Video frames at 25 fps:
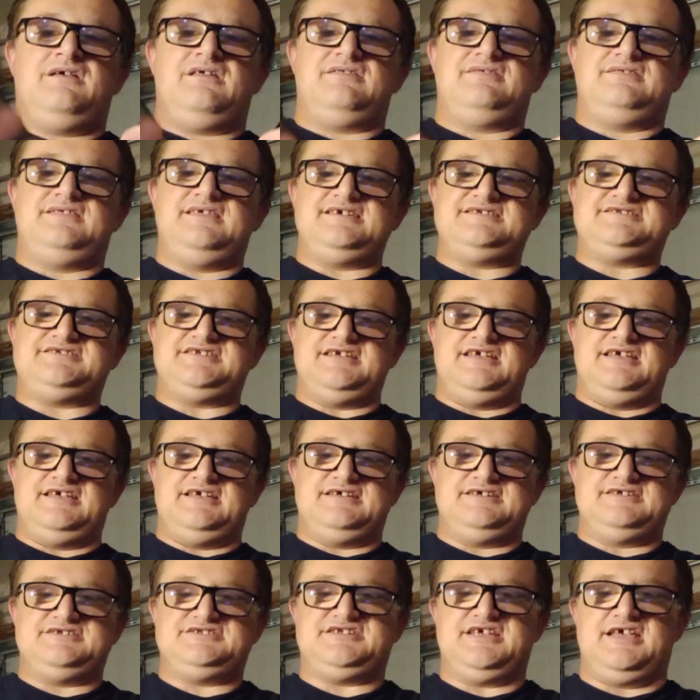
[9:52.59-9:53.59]
This
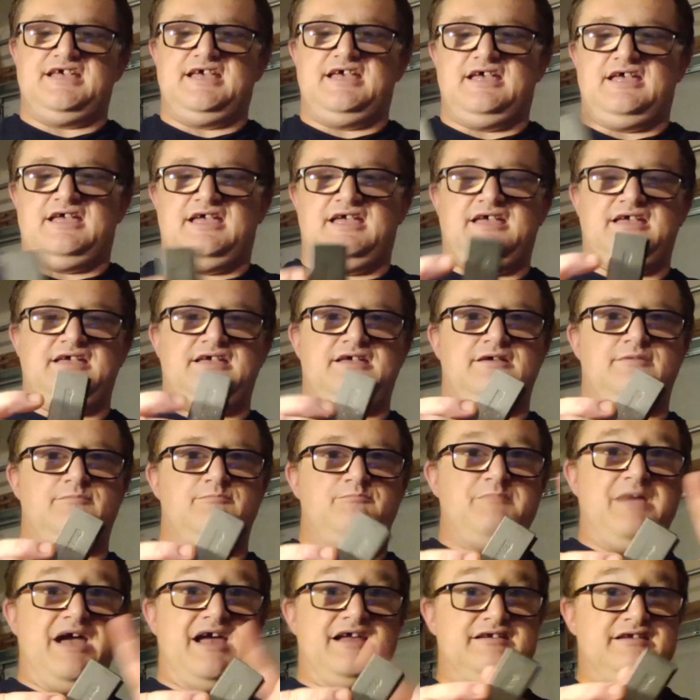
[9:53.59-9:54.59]
is a
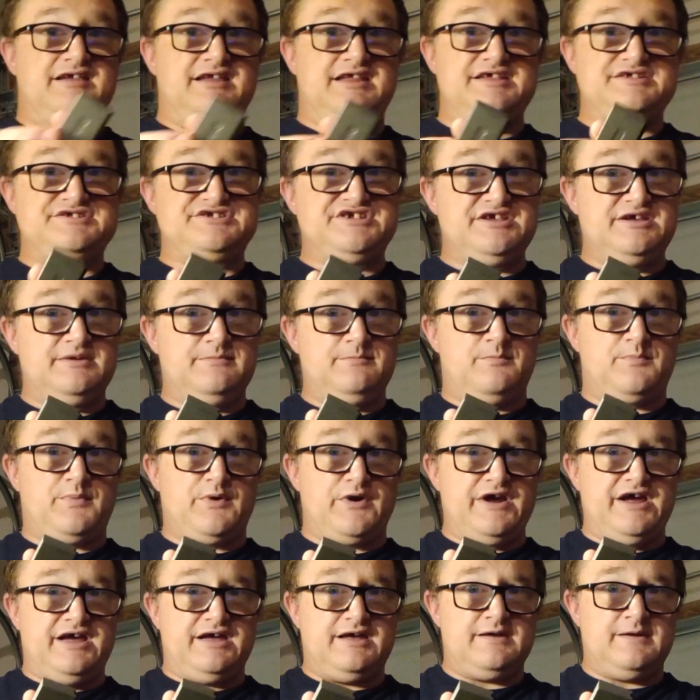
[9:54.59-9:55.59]
magnesium
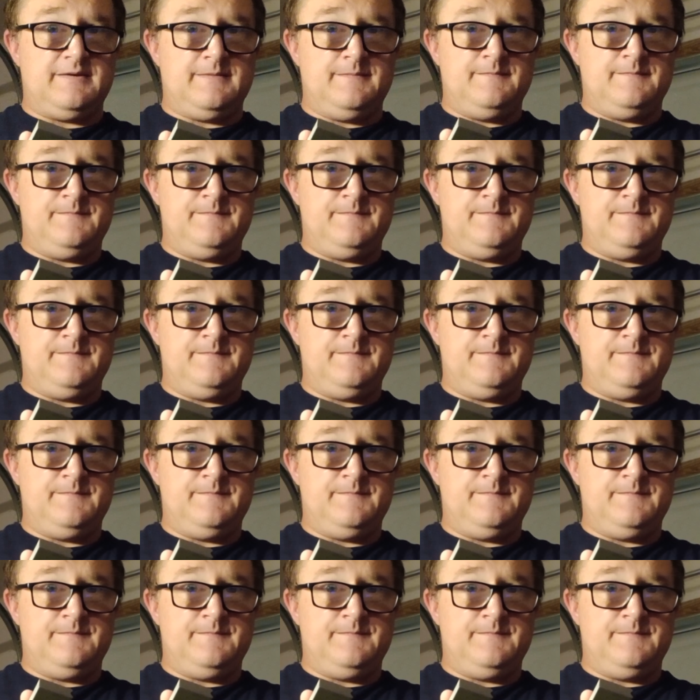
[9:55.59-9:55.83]
brick